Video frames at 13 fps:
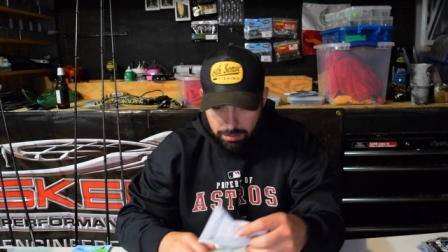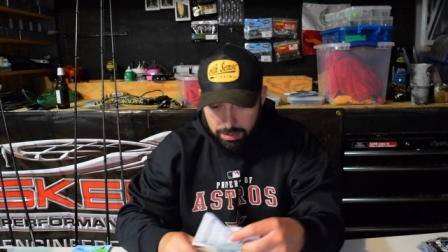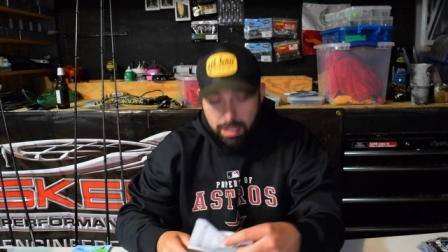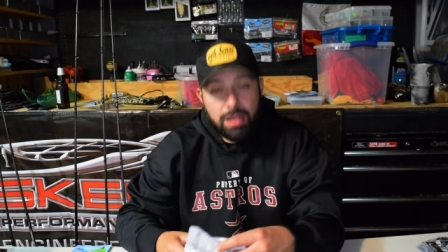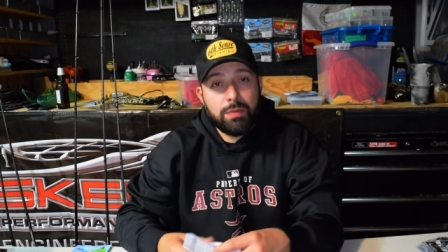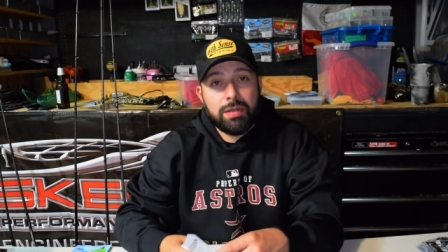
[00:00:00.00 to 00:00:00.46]

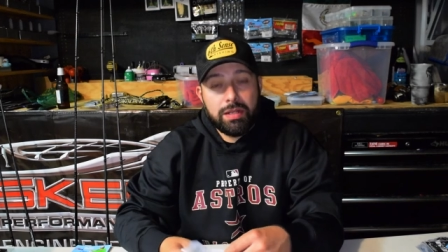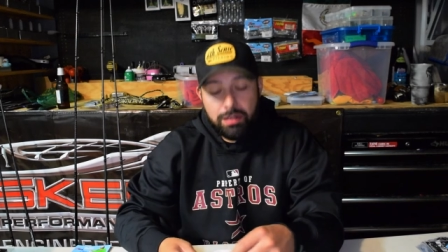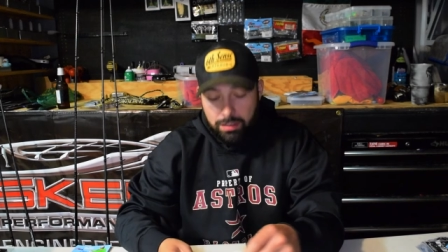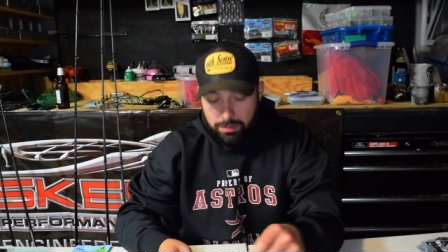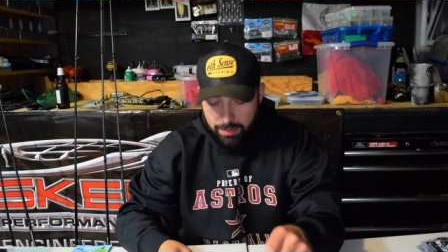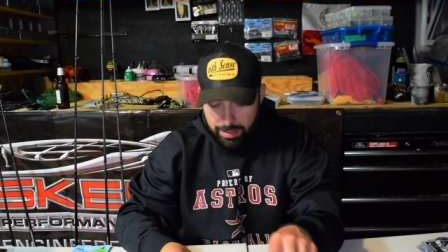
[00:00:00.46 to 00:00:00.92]
another one doesn't
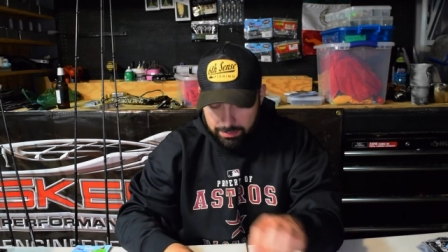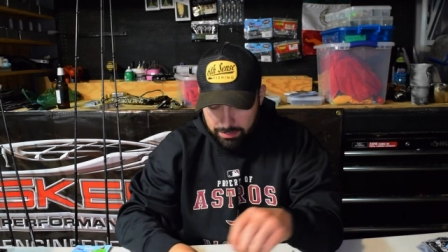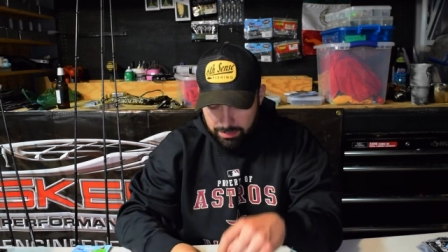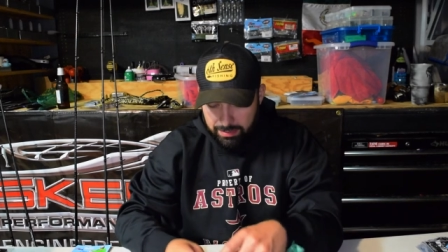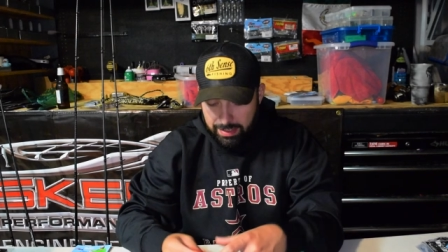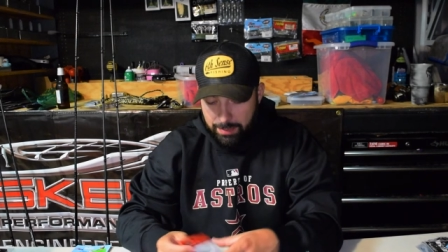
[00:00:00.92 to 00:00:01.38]
hurt, right?
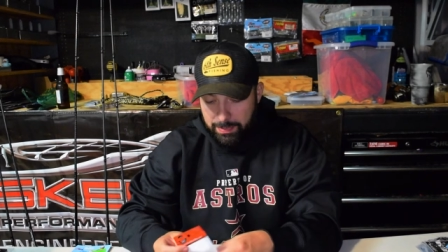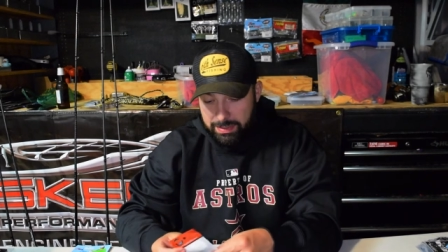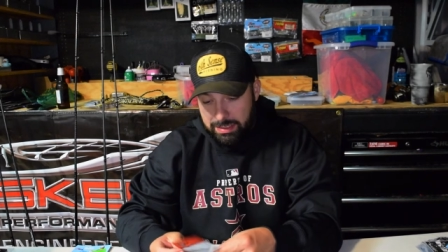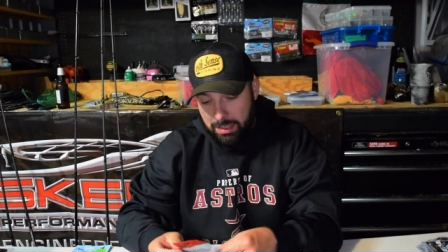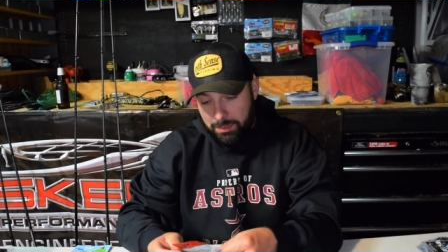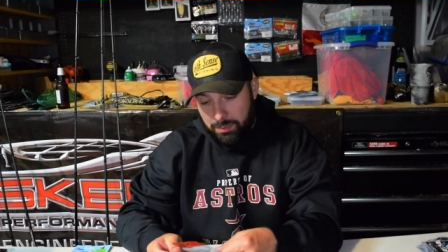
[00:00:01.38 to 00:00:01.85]
Another thing I
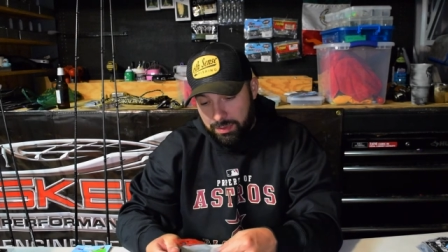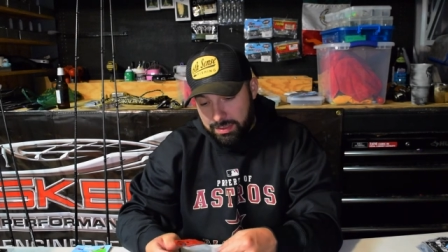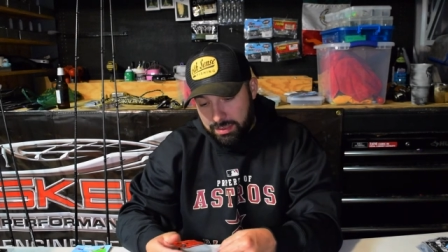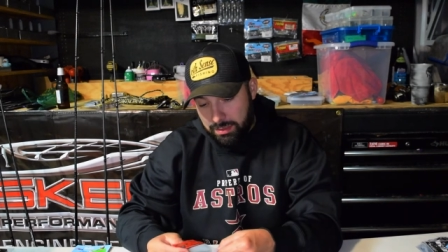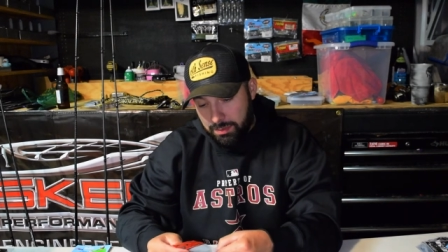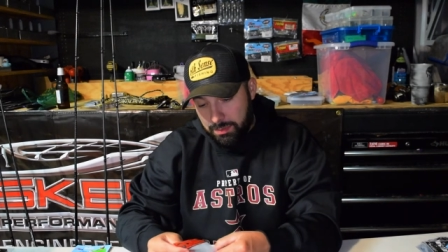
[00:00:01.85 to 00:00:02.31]
picked up was
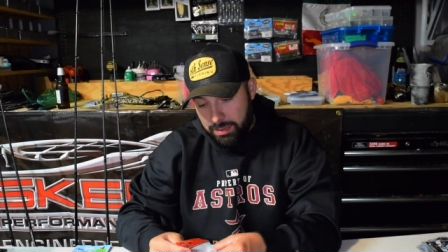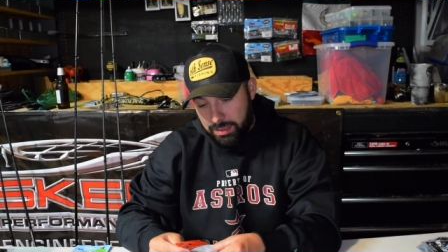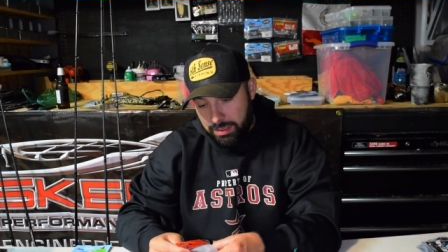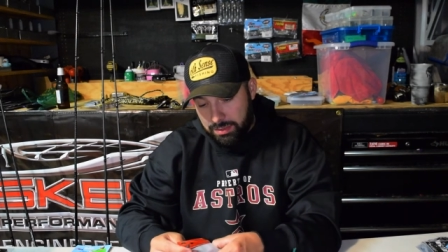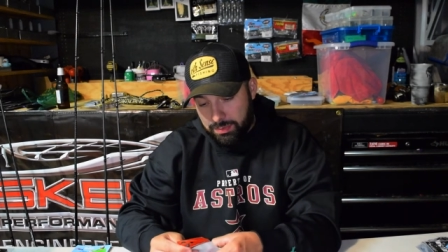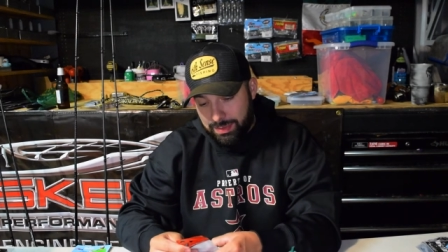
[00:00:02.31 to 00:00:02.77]
some
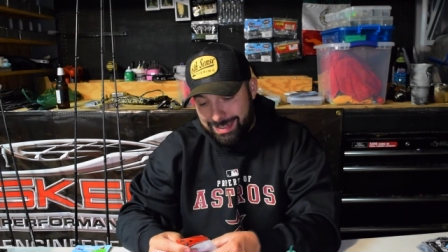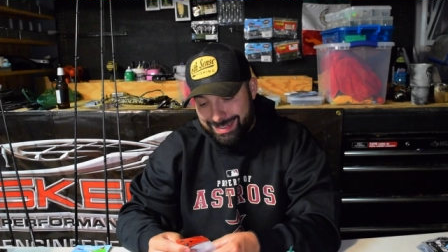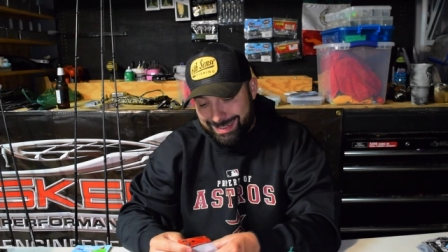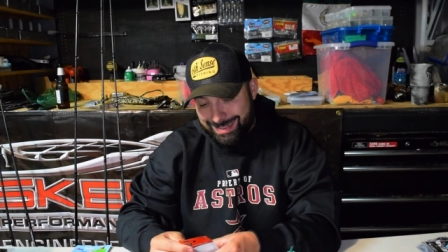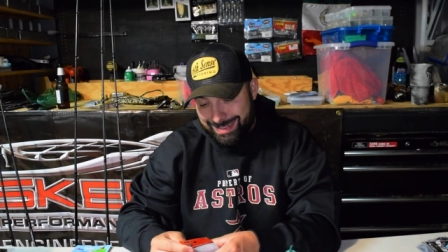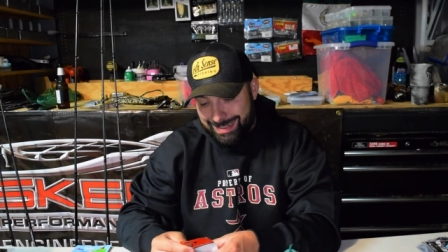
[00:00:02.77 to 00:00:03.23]
uh, 3
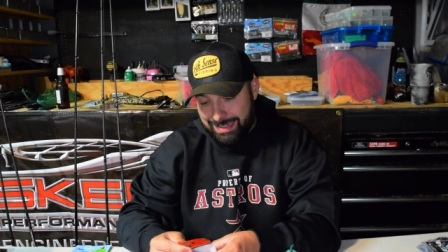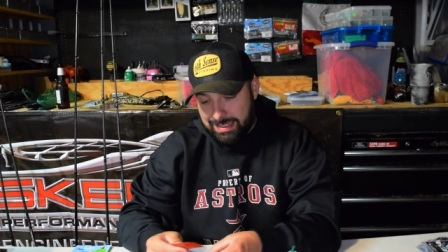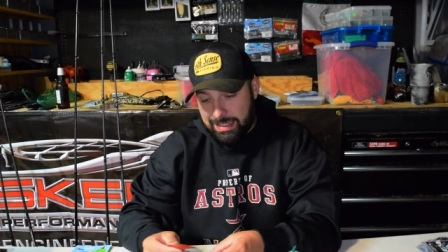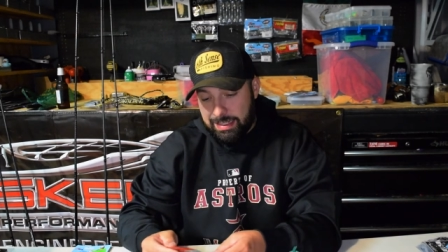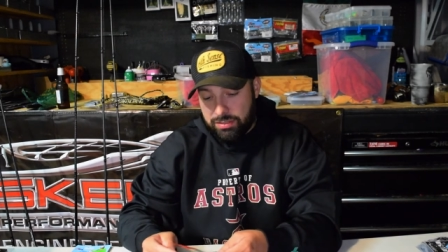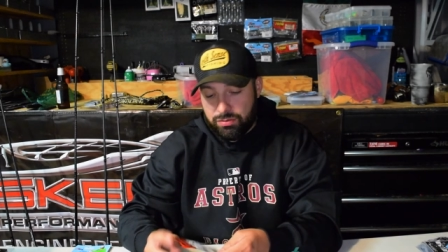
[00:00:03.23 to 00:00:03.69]
16
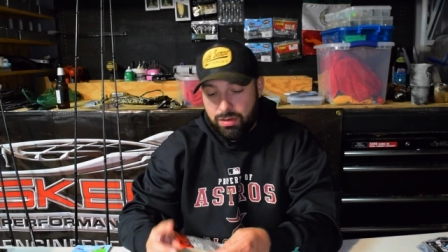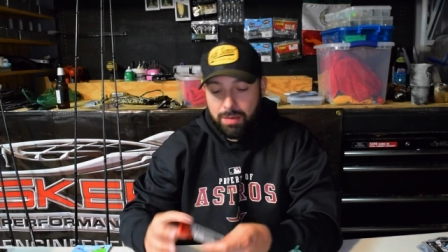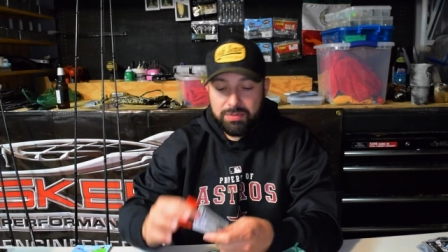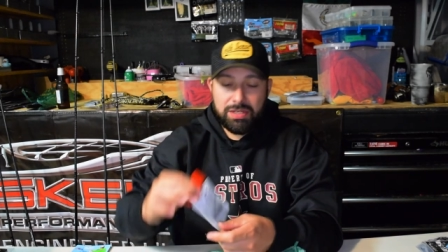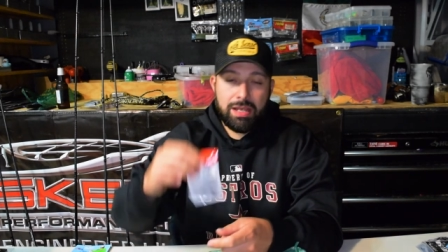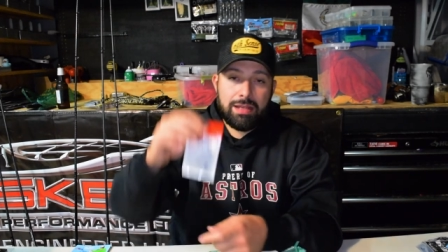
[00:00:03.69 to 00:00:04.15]
skinny drop
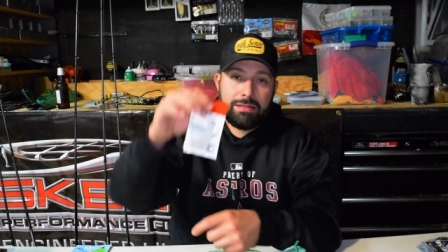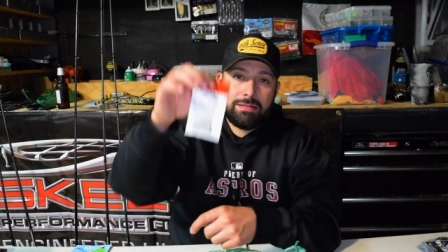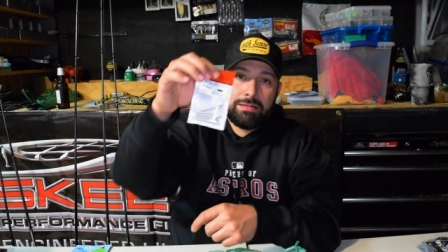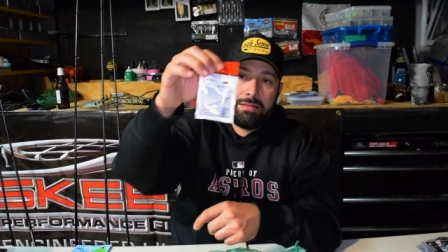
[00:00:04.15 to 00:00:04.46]
shot,